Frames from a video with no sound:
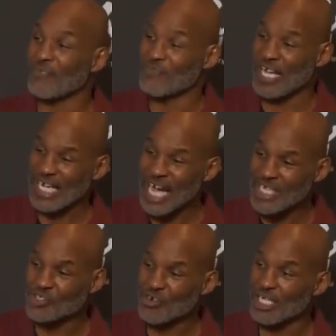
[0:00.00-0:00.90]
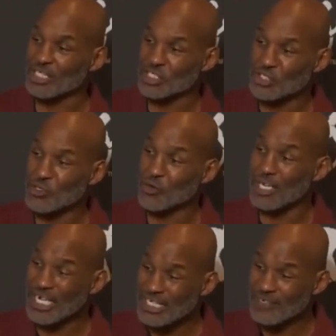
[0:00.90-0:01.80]
if that contract is still
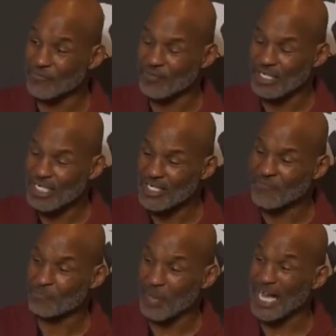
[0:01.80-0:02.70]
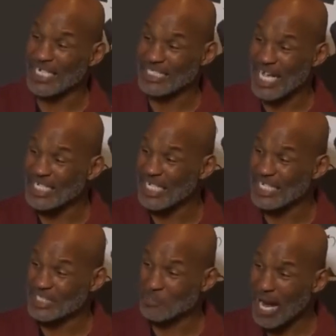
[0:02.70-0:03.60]
live live by the date
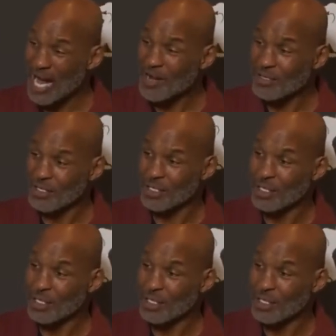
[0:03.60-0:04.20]
expired,